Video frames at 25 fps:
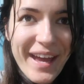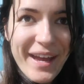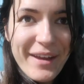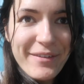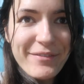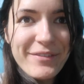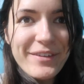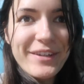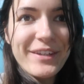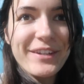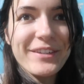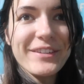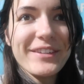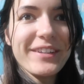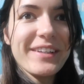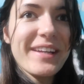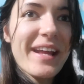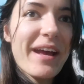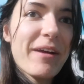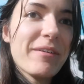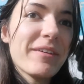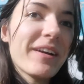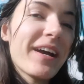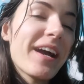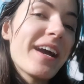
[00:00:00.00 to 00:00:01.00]
I figured it
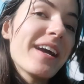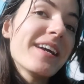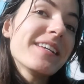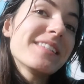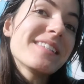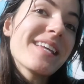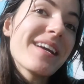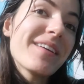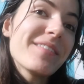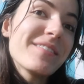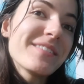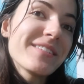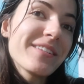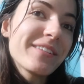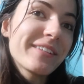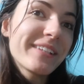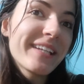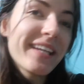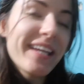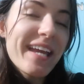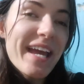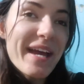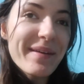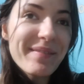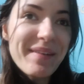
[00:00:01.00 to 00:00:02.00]
out, guys. I was
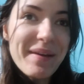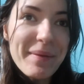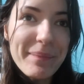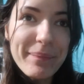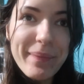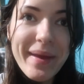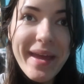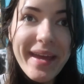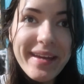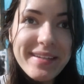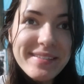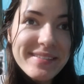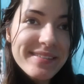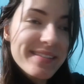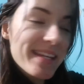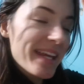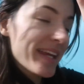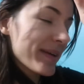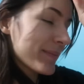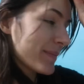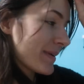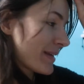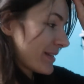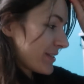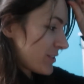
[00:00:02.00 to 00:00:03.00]
looking at my bank
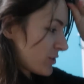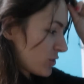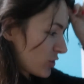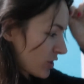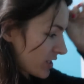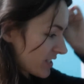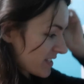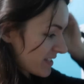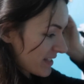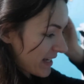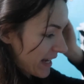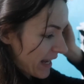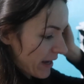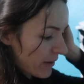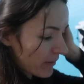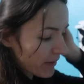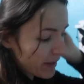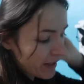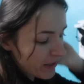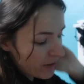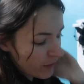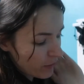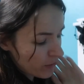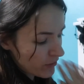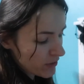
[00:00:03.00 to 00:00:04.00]
statements just now, and
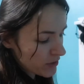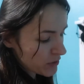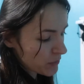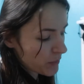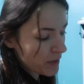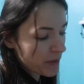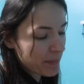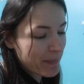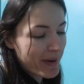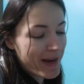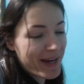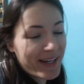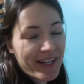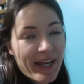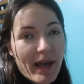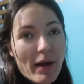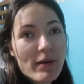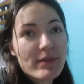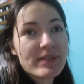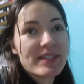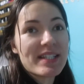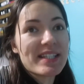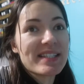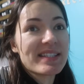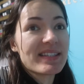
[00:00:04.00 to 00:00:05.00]
I noticed one of my
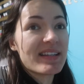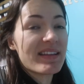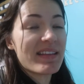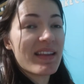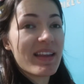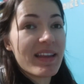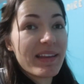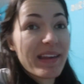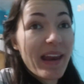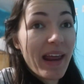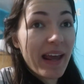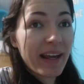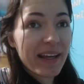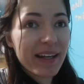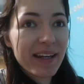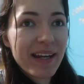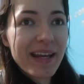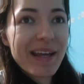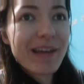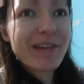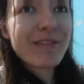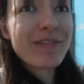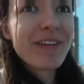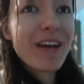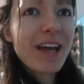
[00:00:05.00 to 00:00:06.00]
accounts is in the
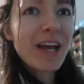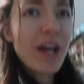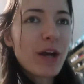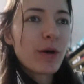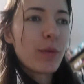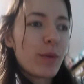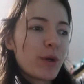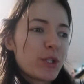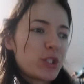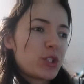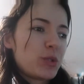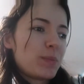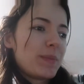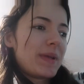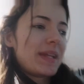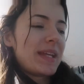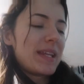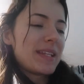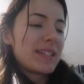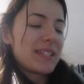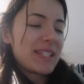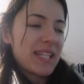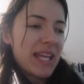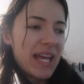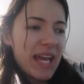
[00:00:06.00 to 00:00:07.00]
negative, which
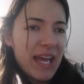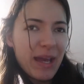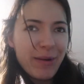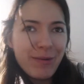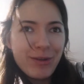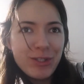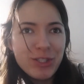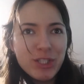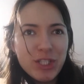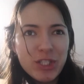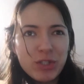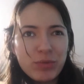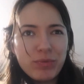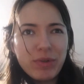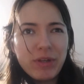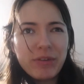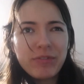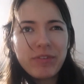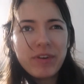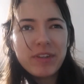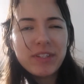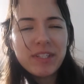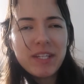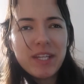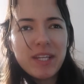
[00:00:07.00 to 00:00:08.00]
means that I was just
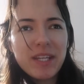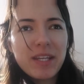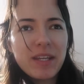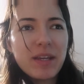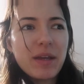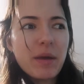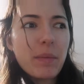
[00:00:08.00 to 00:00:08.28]
refunded